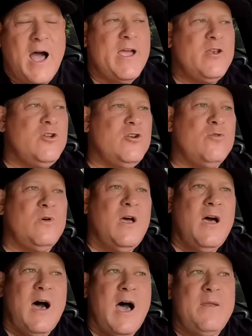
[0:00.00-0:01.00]
I knew
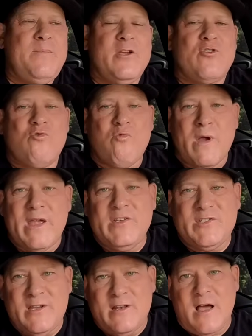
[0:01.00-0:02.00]
I'd be
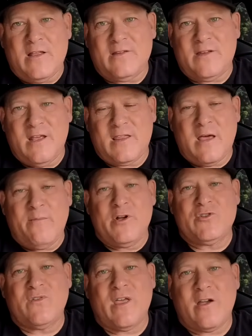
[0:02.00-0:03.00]
crazy not to take that
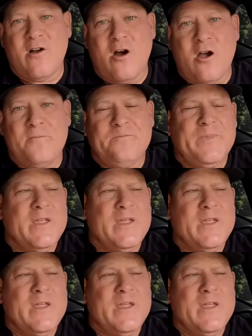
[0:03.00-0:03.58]
much for that car,